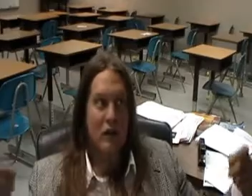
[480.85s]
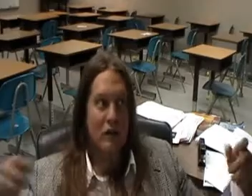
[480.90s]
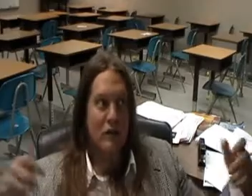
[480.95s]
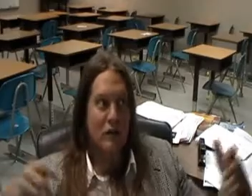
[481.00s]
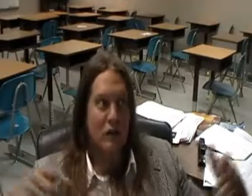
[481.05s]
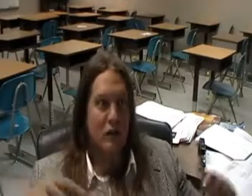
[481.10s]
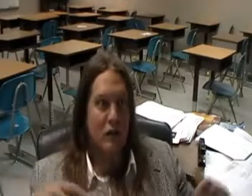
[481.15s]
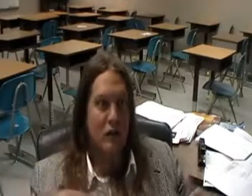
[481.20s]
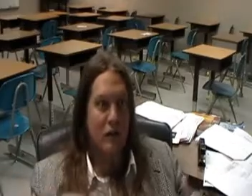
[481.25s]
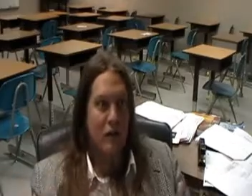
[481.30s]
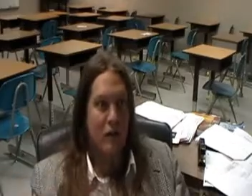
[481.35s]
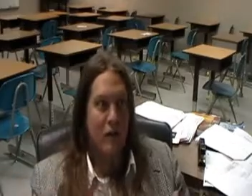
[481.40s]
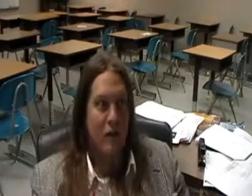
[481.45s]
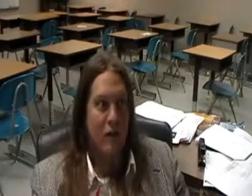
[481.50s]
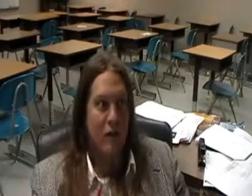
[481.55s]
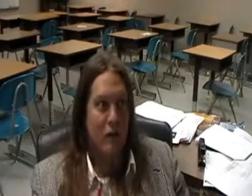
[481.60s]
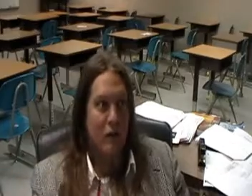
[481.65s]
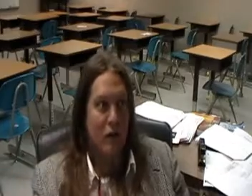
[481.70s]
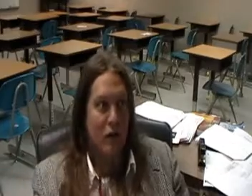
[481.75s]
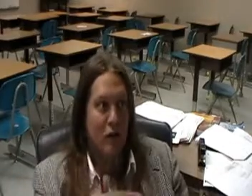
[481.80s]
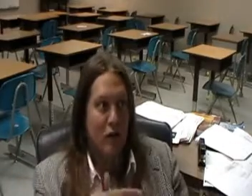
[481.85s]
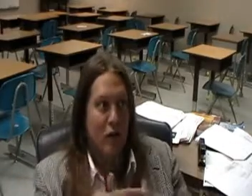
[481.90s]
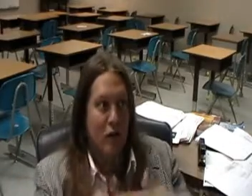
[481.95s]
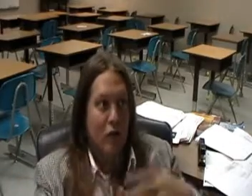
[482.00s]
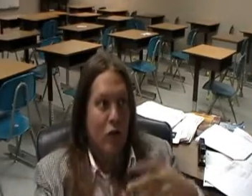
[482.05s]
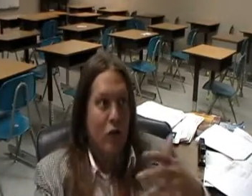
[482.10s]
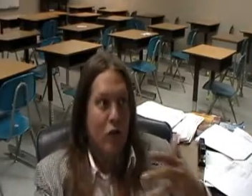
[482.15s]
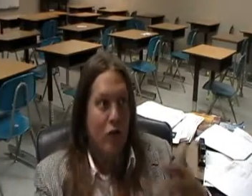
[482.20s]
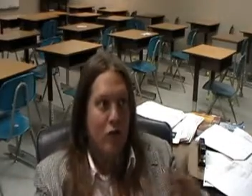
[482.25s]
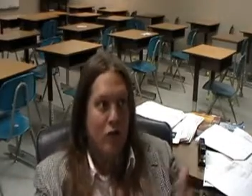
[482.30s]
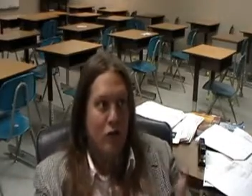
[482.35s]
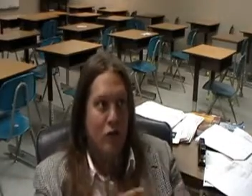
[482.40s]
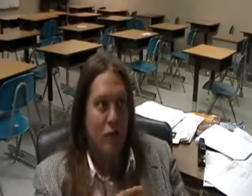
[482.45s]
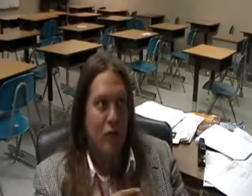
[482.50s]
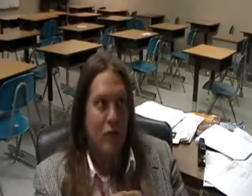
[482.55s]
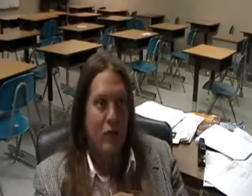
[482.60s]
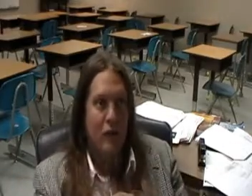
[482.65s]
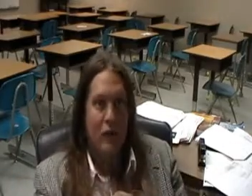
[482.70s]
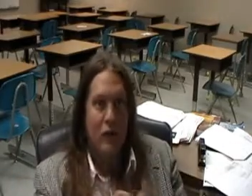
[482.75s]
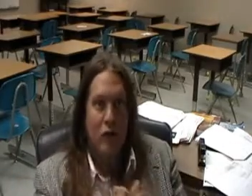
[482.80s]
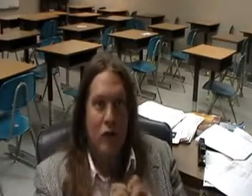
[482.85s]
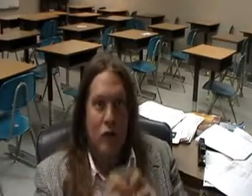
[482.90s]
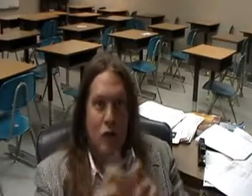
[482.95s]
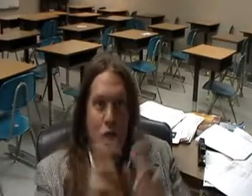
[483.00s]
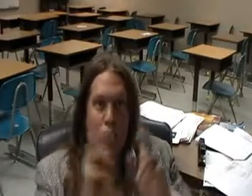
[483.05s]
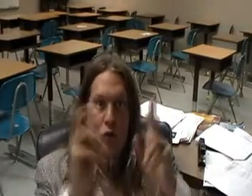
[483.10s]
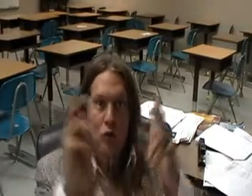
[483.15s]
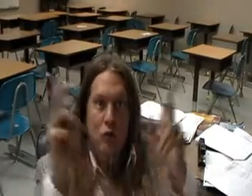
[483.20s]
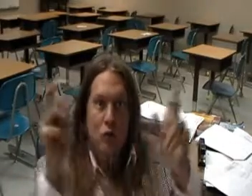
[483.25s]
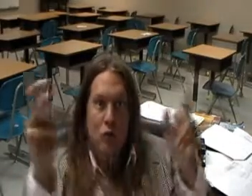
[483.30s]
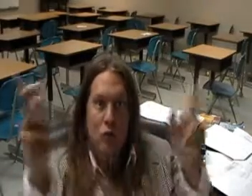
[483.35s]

to convert something into